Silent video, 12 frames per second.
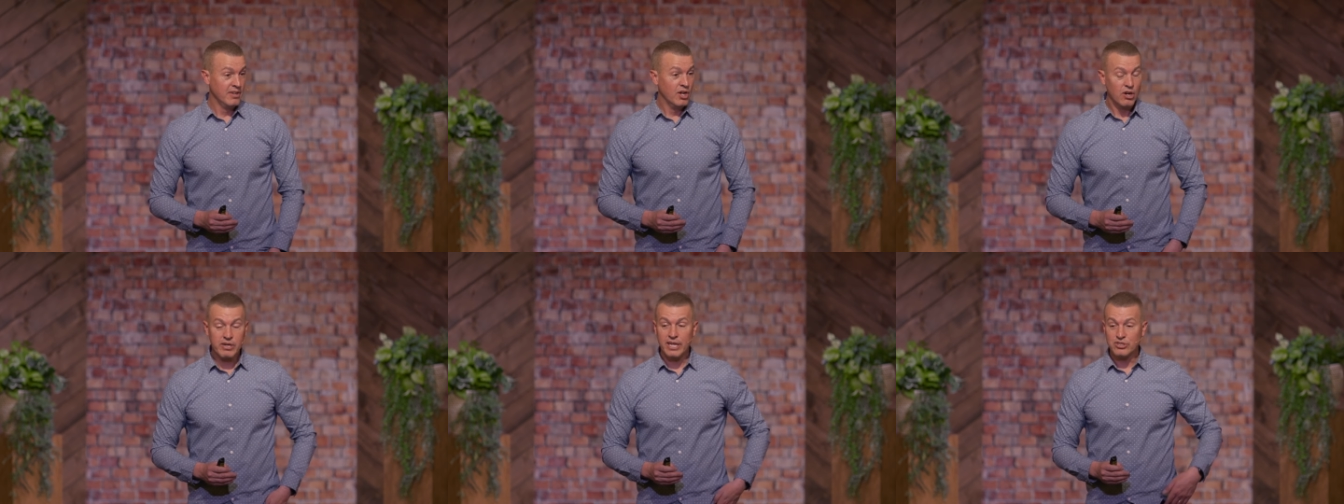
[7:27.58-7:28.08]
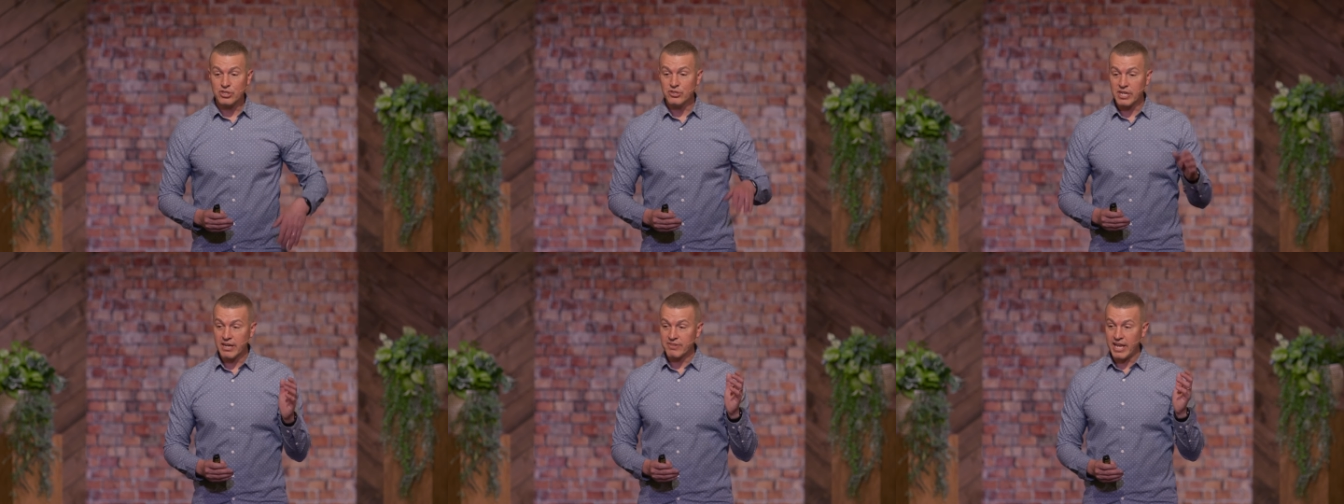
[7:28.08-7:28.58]
Okay, so you
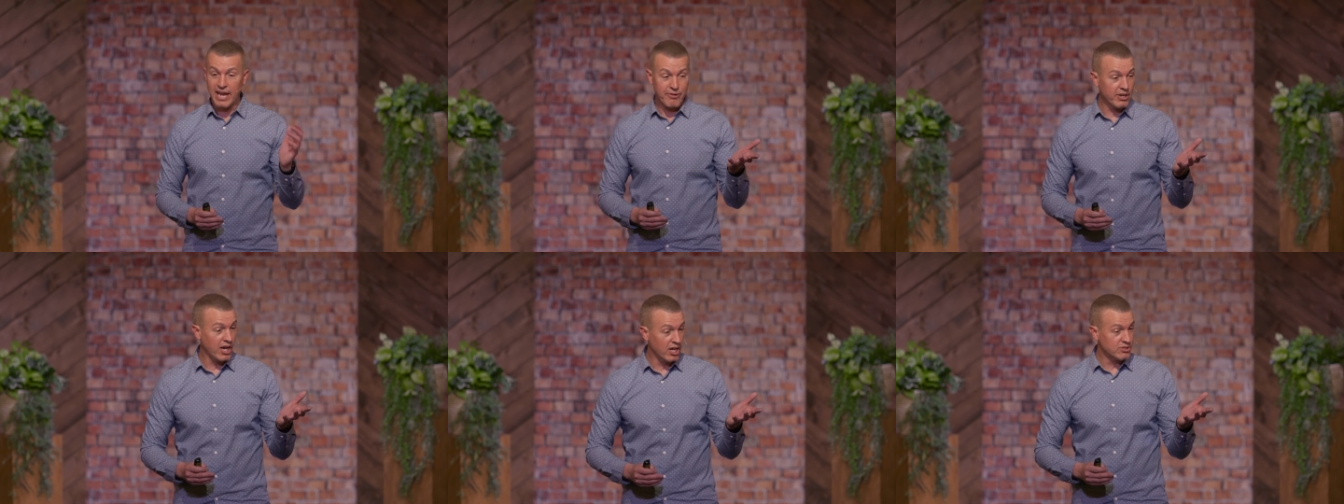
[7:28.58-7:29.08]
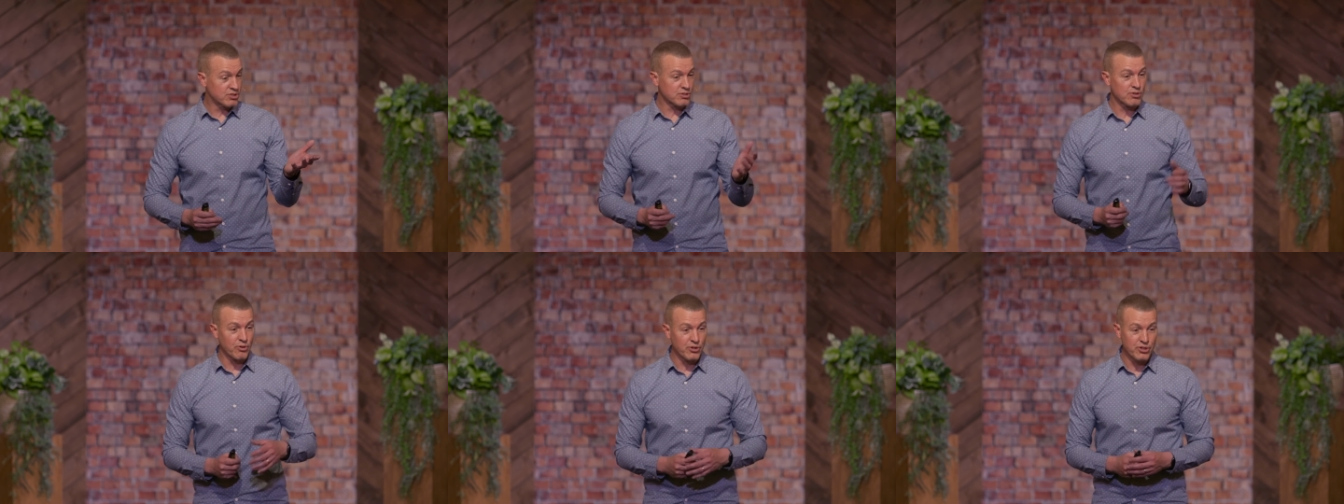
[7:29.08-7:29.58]
could have the hairy hunter
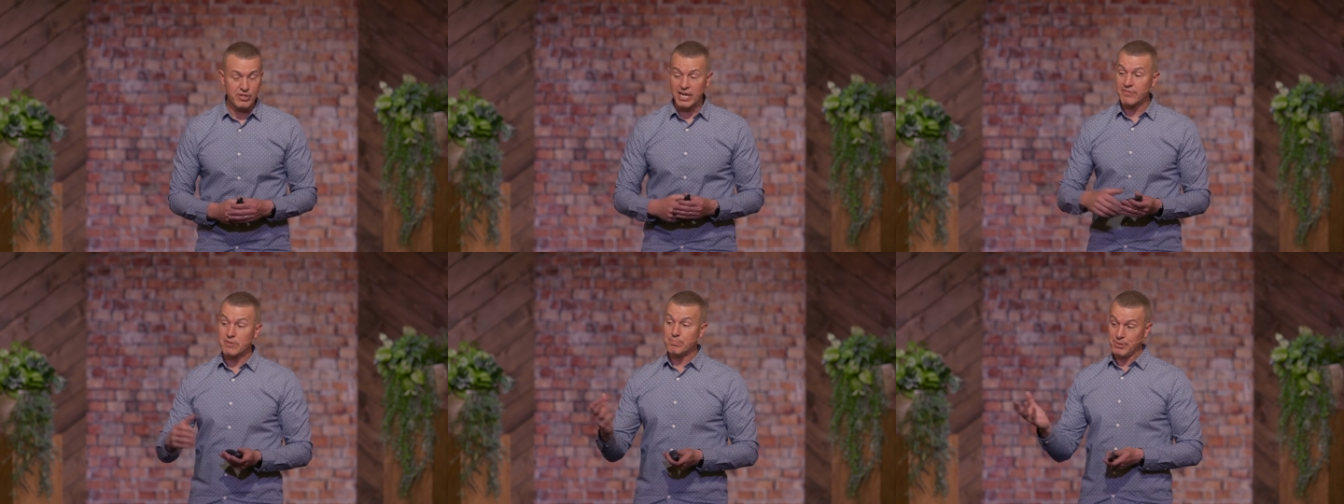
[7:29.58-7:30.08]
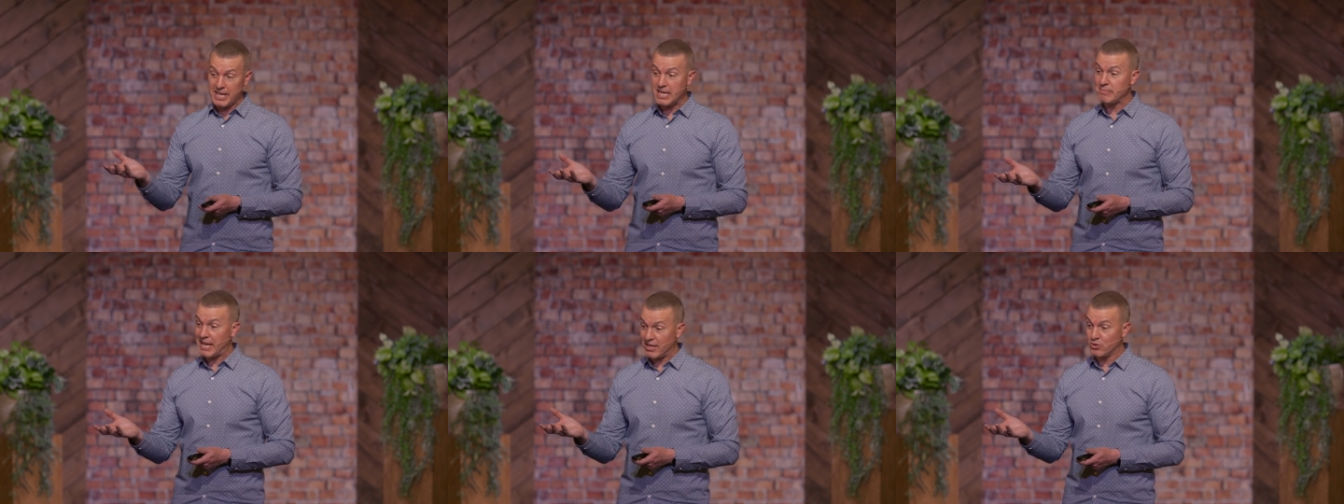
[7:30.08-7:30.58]
or you could have the plain
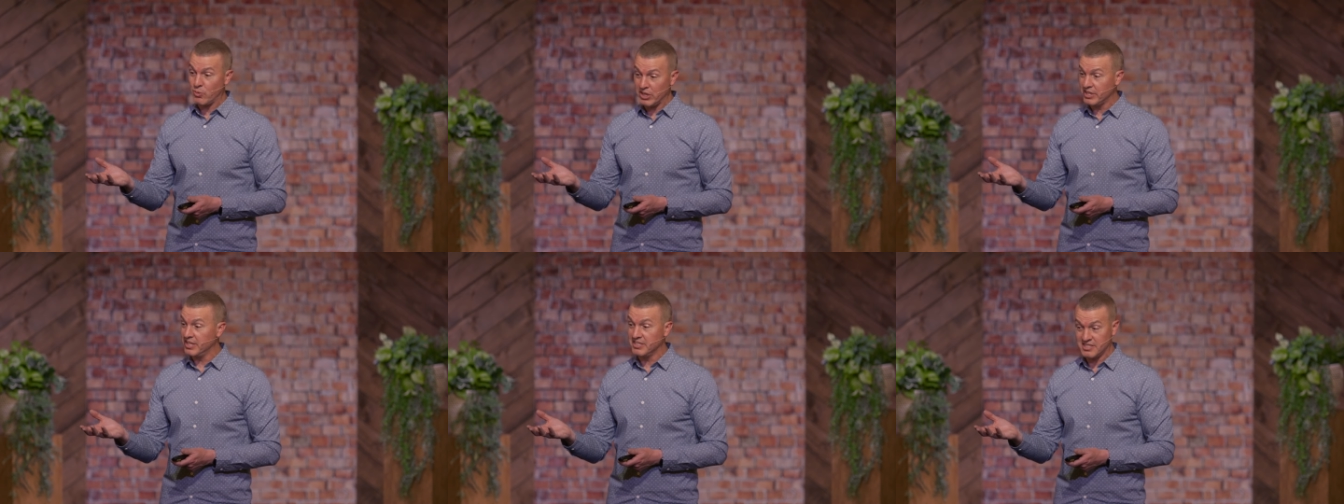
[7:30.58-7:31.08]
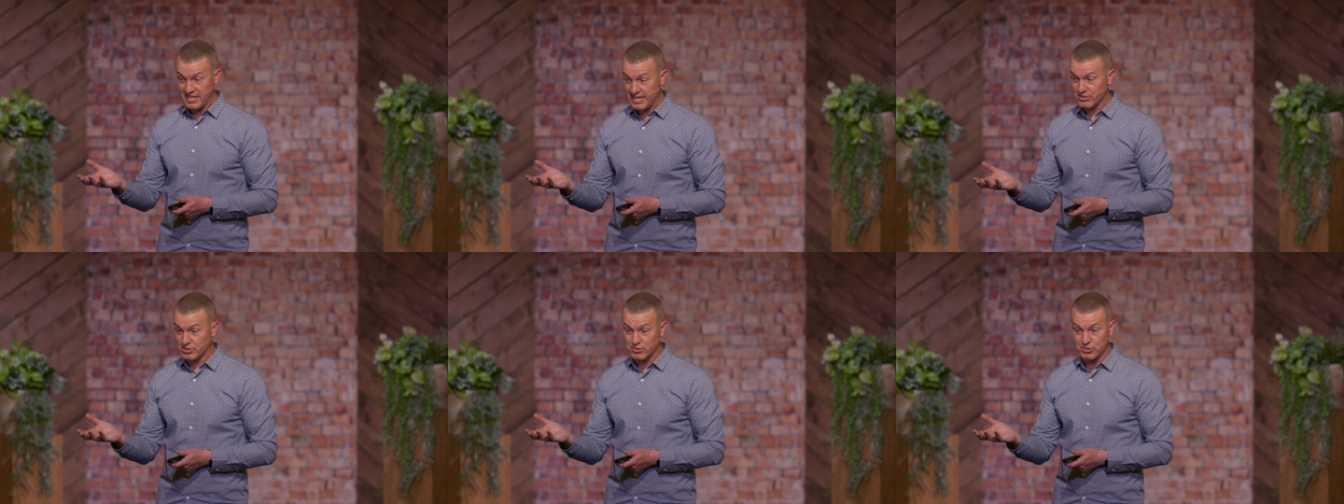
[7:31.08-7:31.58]
man dwelling in
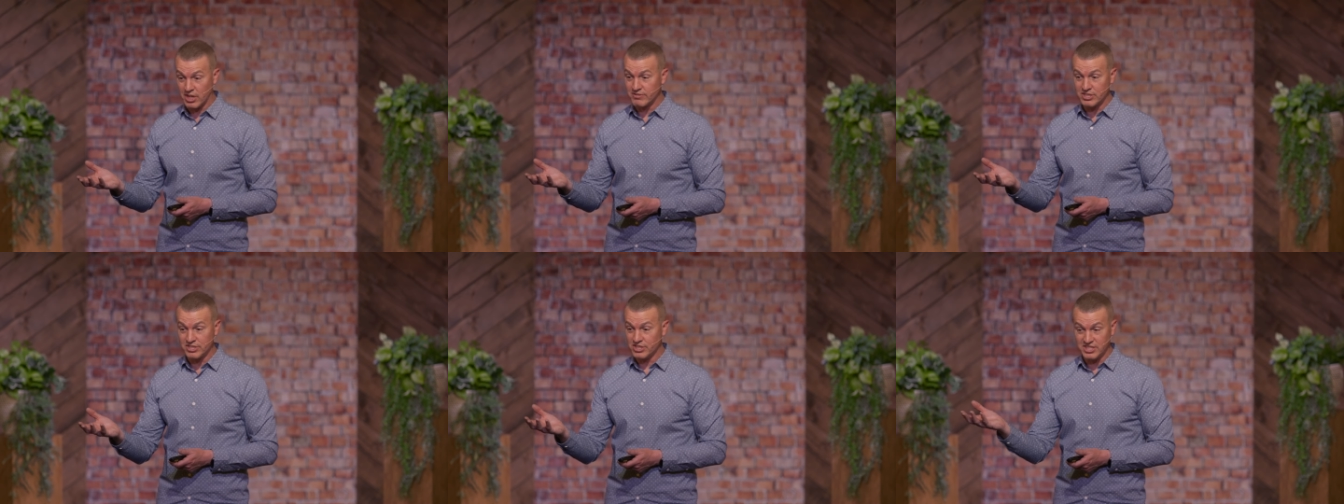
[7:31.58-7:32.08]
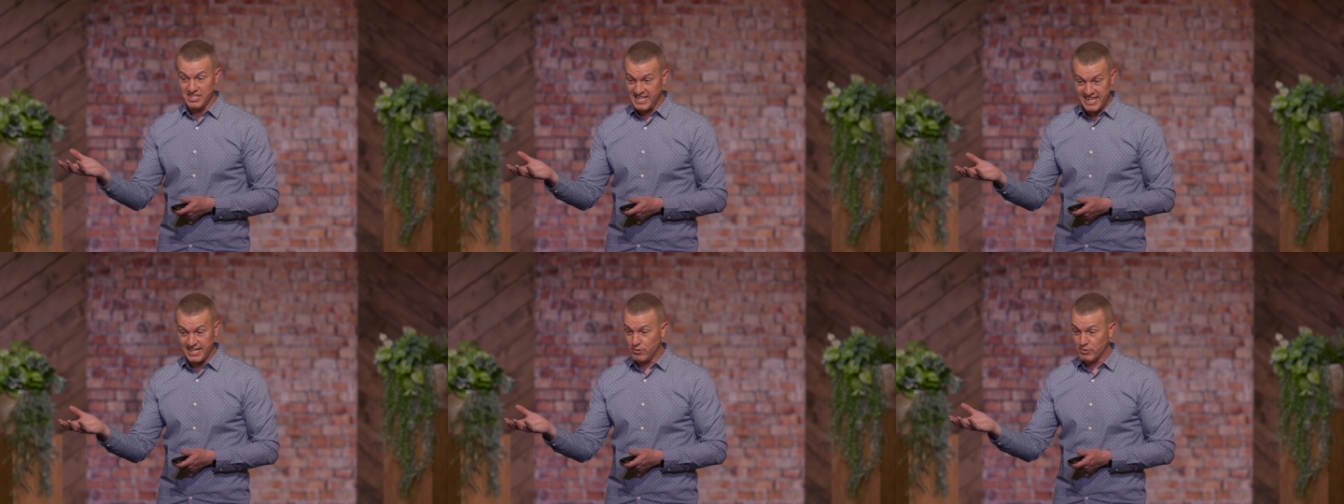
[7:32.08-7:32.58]
tents who's obviously just
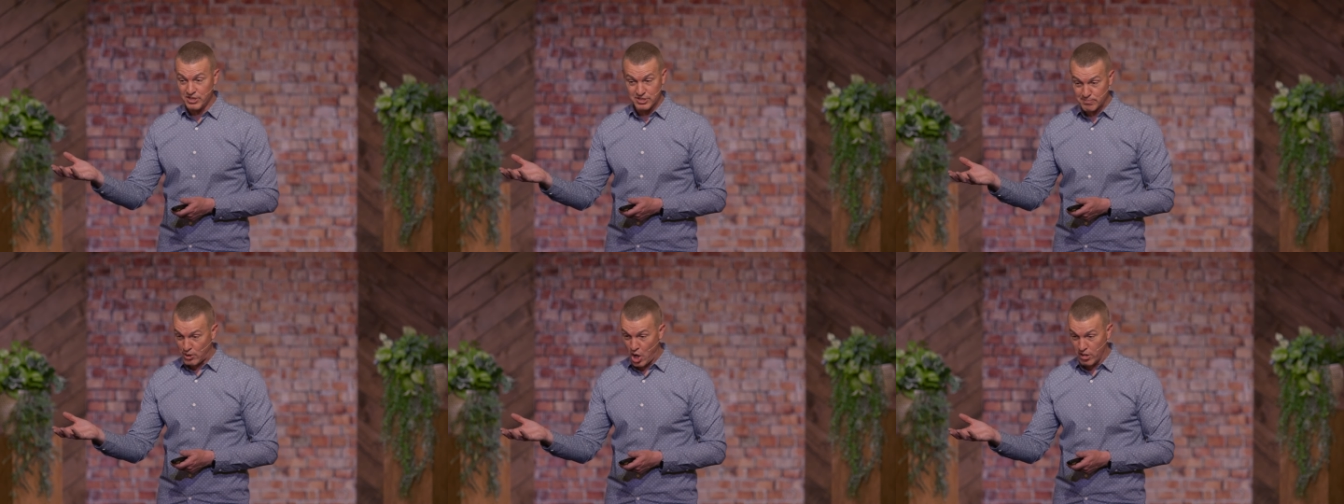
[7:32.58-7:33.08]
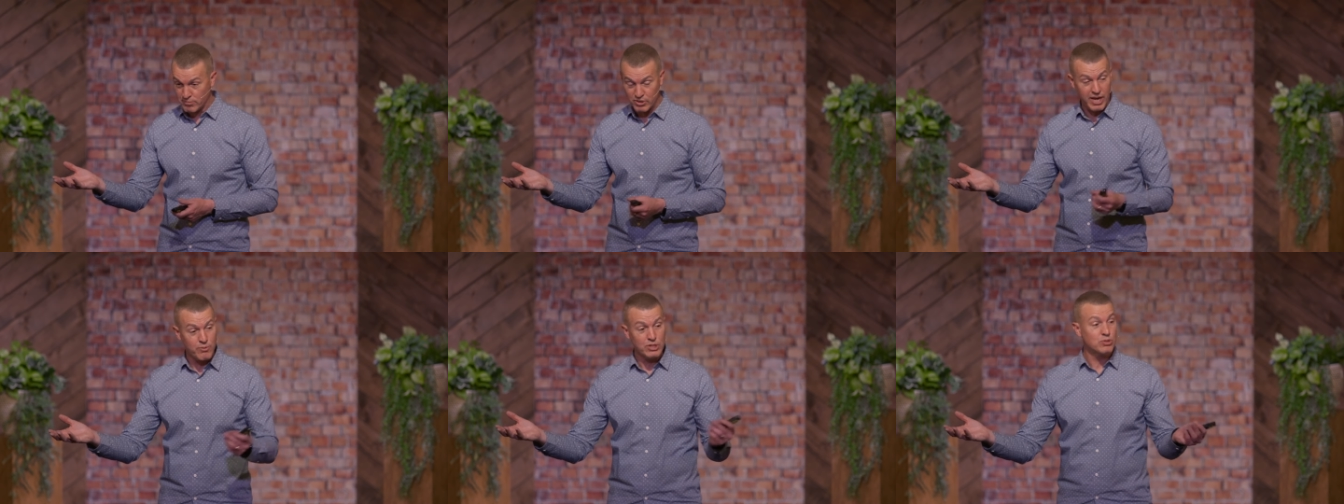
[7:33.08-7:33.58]
knitting with his mom.
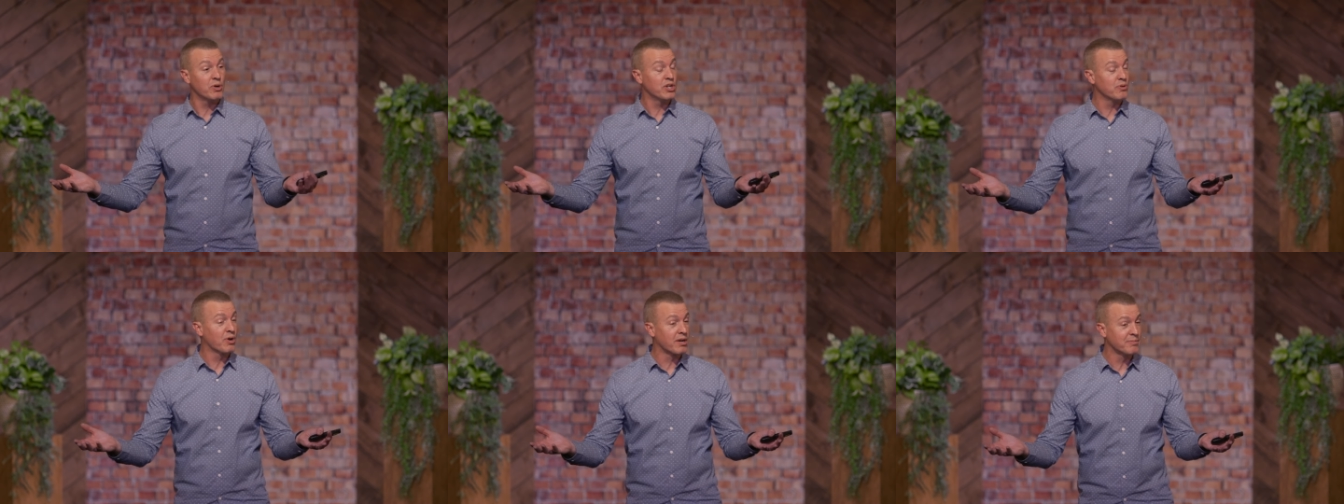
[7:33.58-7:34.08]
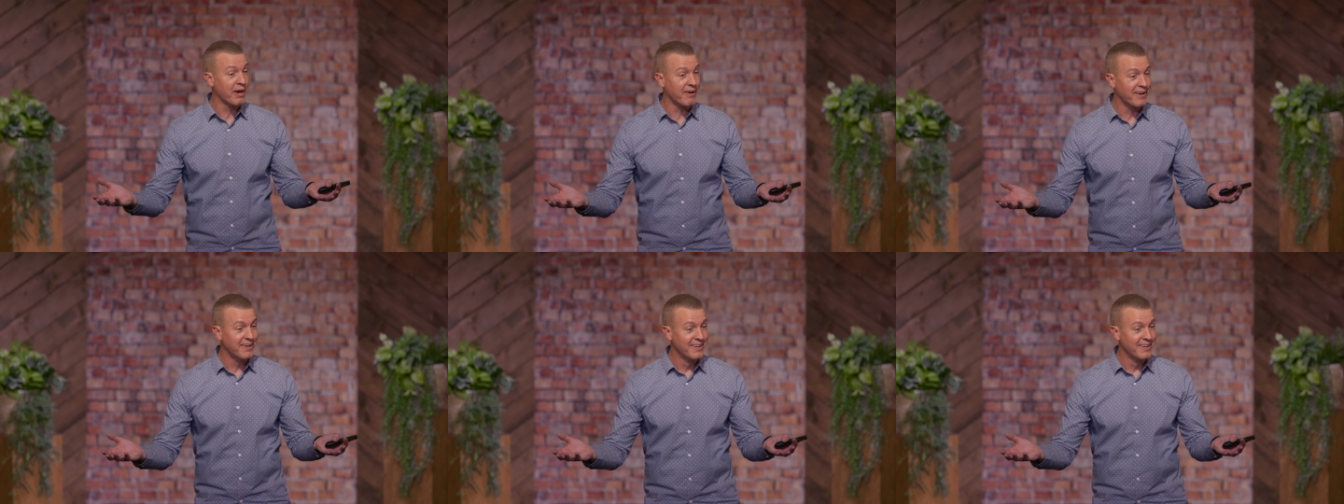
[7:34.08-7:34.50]
Okay, which one do you want to marry?